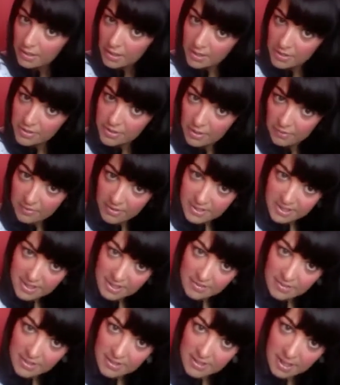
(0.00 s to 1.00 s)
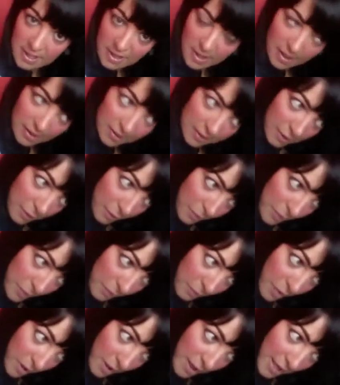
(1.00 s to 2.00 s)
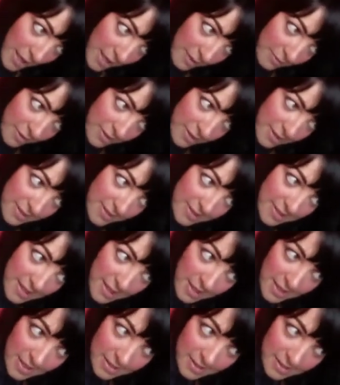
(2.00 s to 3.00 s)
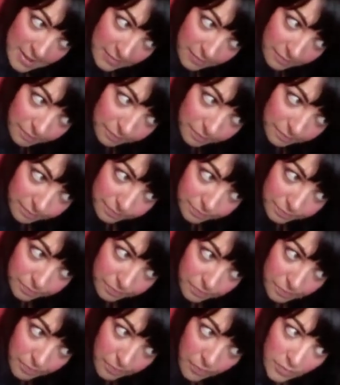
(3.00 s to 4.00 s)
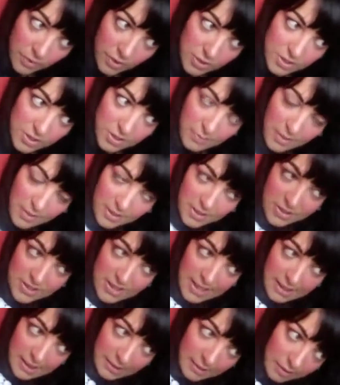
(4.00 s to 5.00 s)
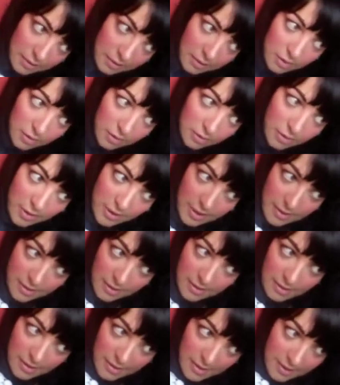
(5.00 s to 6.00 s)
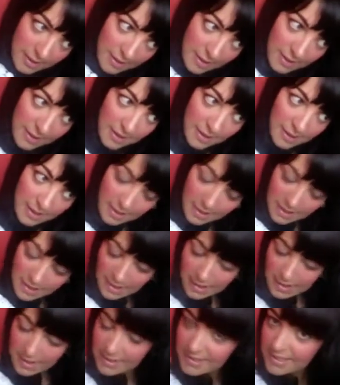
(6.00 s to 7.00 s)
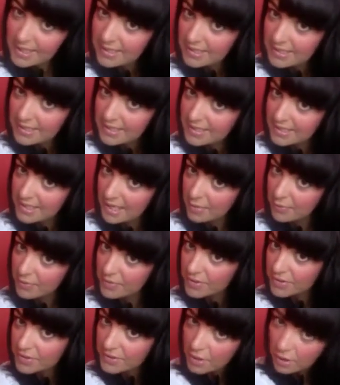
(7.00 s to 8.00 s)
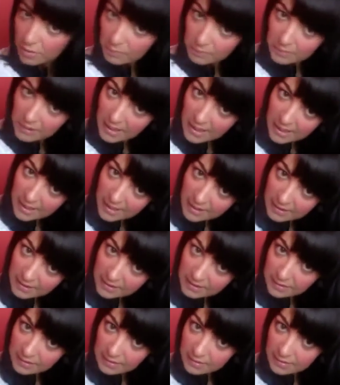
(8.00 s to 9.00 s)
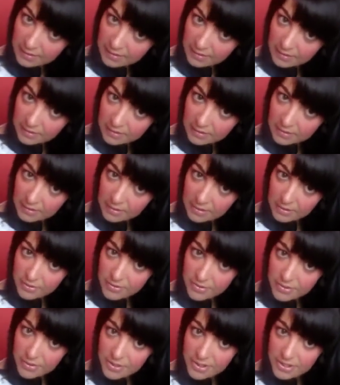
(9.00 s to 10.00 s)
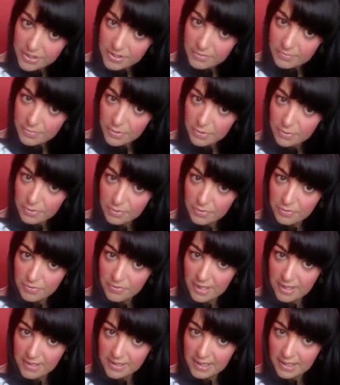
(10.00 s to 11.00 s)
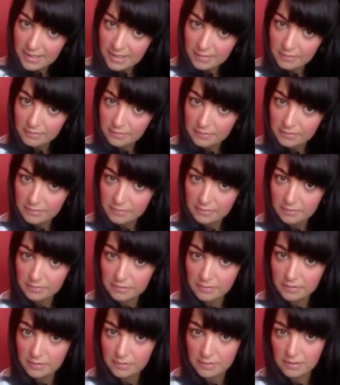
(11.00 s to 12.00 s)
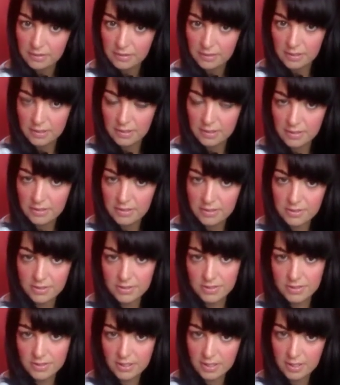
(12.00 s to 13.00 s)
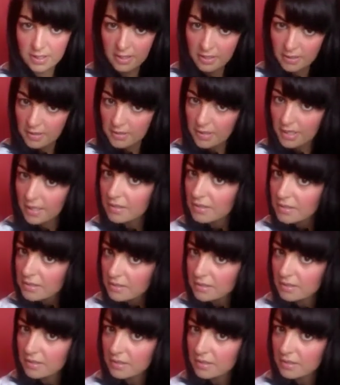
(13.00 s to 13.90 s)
So obviously there's a little bit more hair at this side, so it might just take a little longer. And I tend to start with the top layer to smooth that down. So just curl that,